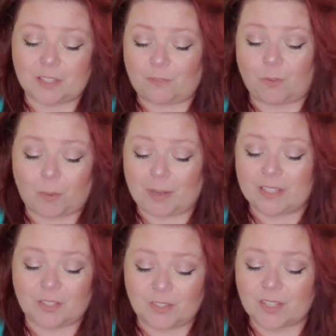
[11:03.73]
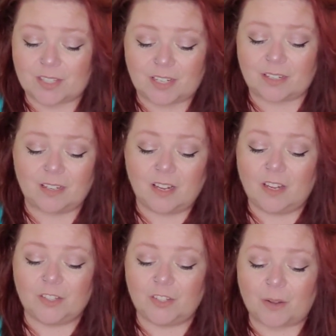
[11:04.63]
Four of Pentacles is here.
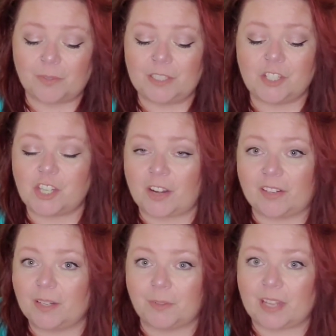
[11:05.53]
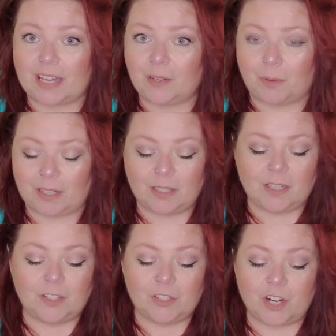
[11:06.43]
You're not really sharing it with anyone.
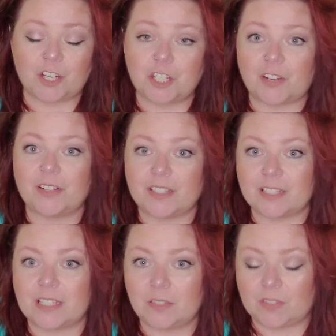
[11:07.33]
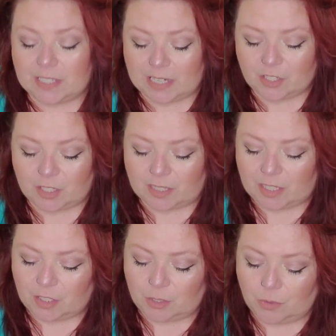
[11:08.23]
You're not sharing the seeds of intention
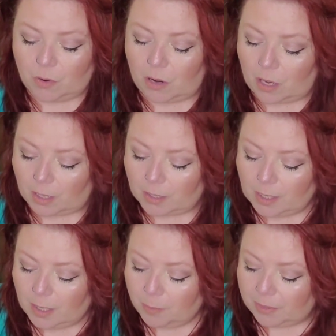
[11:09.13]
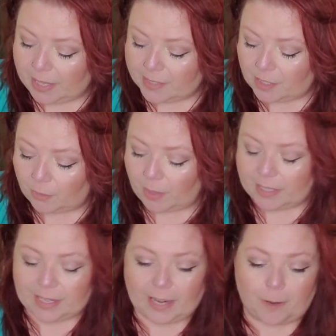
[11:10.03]
that you are planting
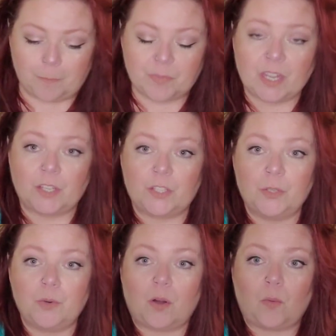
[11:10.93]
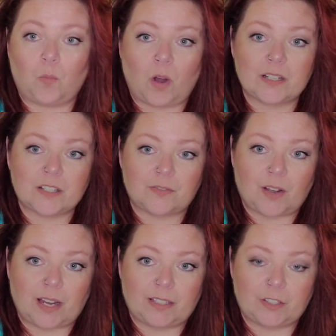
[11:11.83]
right now. You want to
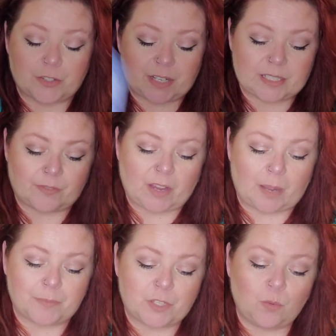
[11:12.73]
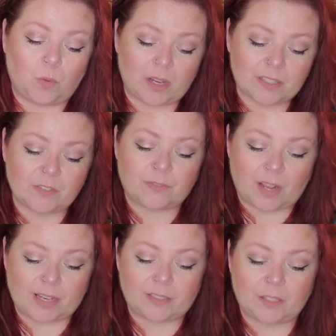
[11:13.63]
find your Six of Cups. You want to
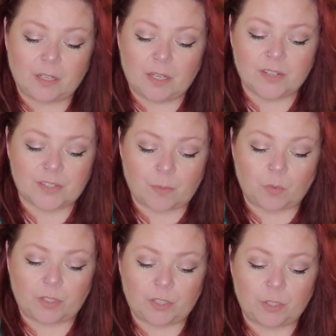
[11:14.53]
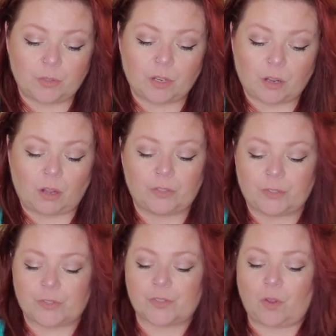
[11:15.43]
find someone you can call
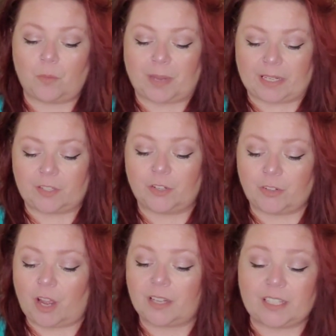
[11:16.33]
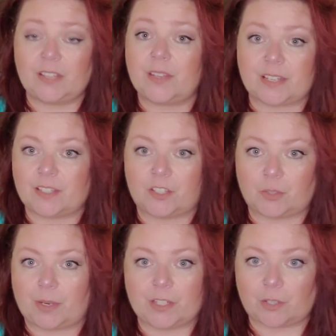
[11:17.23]
your soulmate. You're not in that
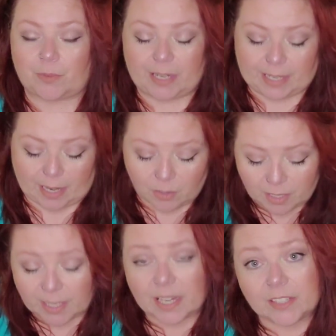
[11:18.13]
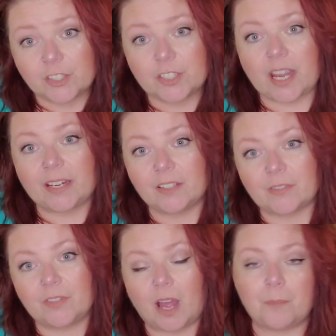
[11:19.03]
situation right now, and you're tired
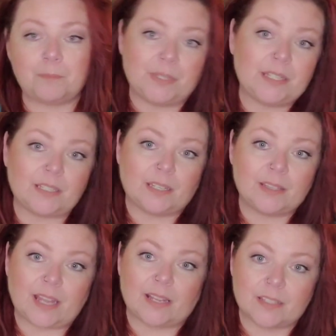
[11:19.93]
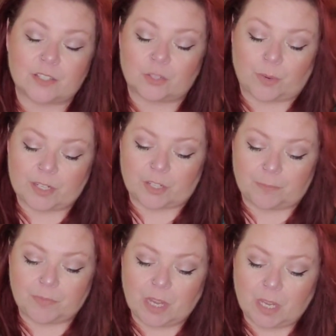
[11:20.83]
of not being in that
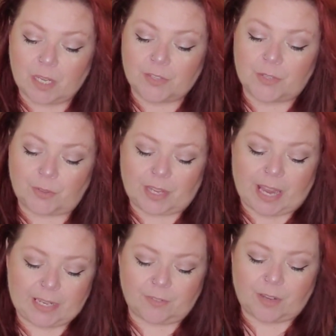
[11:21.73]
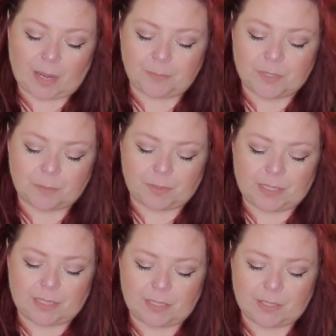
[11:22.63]
situation. So the Eight of Cups,
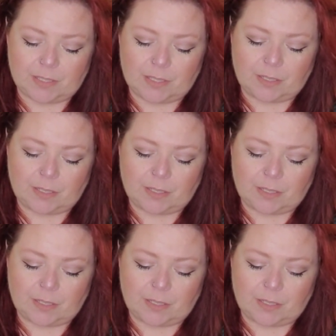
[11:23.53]
please.